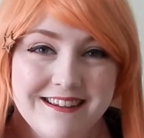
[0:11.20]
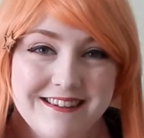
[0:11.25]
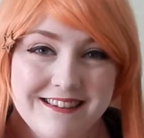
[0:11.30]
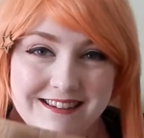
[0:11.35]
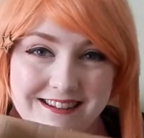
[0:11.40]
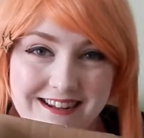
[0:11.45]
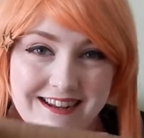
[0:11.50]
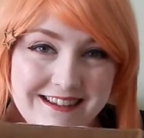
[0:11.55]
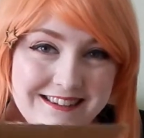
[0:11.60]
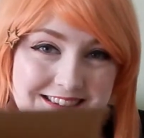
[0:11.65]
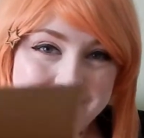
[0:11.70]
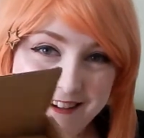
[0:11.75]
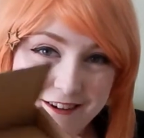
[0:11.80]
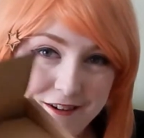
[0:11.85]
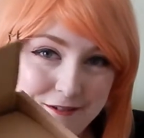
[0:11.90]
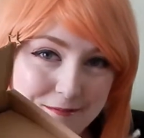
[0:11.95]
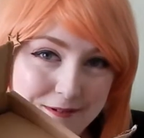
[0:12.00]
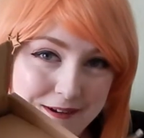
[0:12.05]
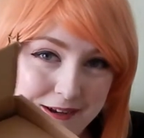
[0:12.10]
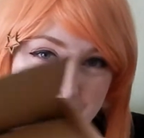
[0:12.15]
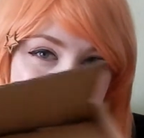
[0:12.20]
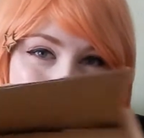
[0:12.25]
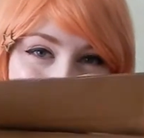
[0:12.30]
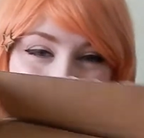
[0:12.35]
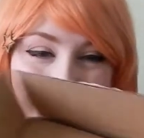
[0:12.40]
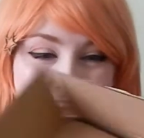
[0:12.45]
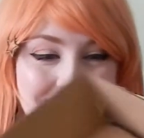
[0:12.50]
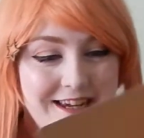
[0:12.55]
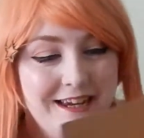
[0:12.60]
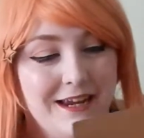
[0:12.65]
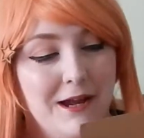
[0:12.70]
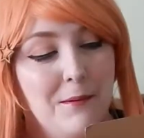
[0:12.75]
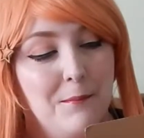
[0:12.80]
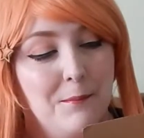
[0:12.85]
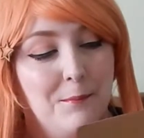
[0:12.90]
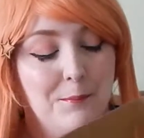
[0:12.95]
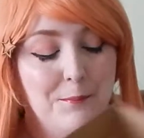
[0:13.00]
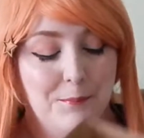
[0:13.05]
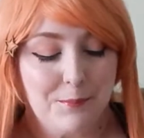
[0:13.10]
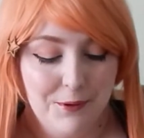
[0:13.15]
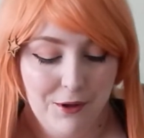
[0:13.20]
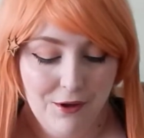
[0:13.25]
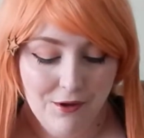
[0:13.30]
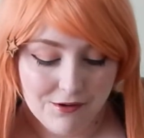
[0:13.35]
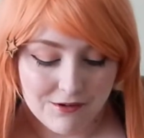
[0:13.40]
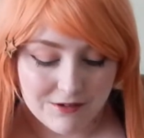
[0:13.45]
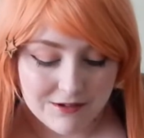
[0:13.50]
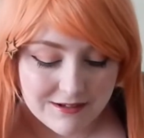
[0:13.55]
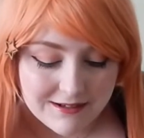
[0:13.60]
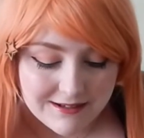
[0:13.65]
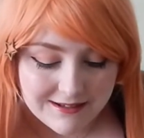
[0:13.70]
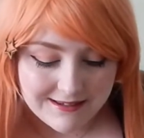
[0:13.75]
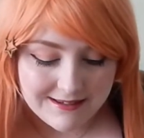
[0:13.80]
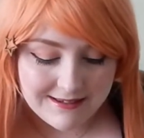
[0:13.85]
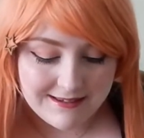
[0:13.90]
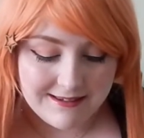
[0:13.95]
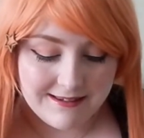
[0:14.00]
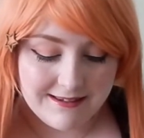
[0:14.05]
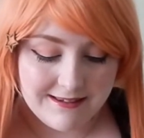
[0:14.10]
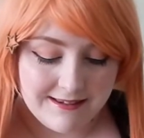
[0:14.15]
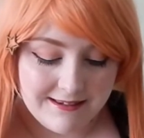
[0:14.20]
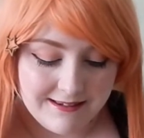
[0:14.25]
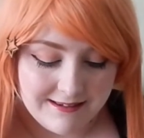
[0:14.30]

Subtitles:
so let's open up the box.